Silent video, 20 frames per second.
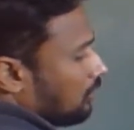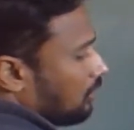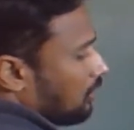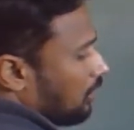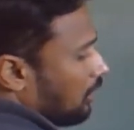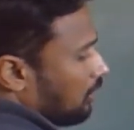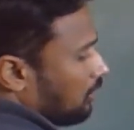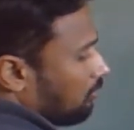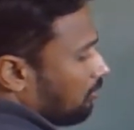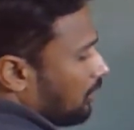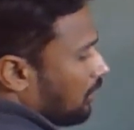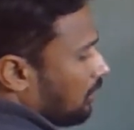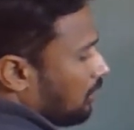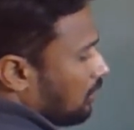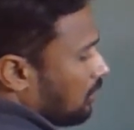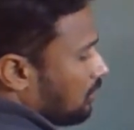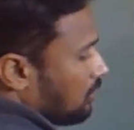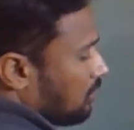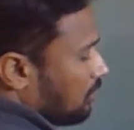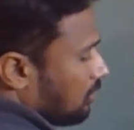10
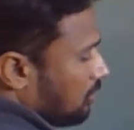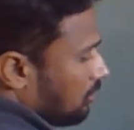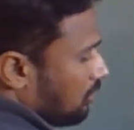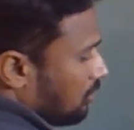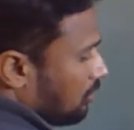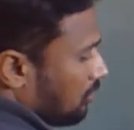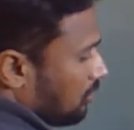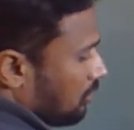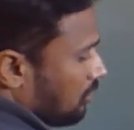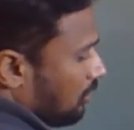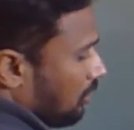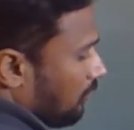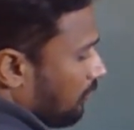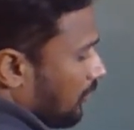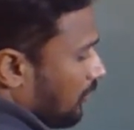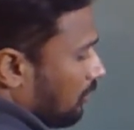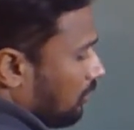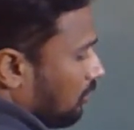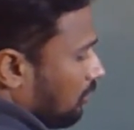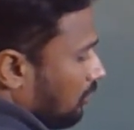minus
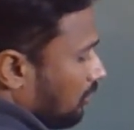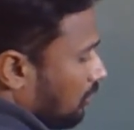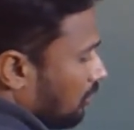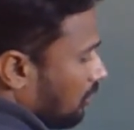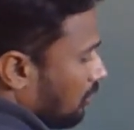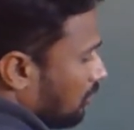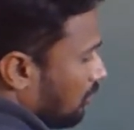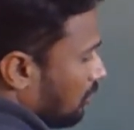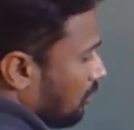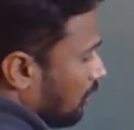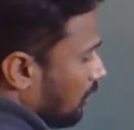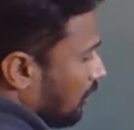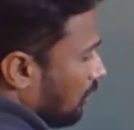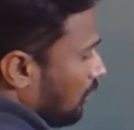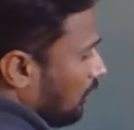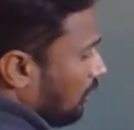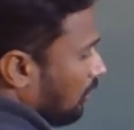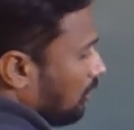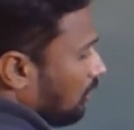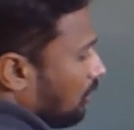7,
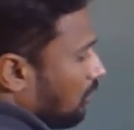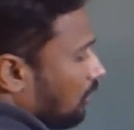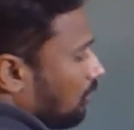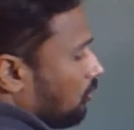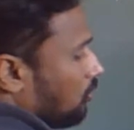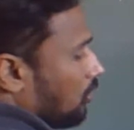3.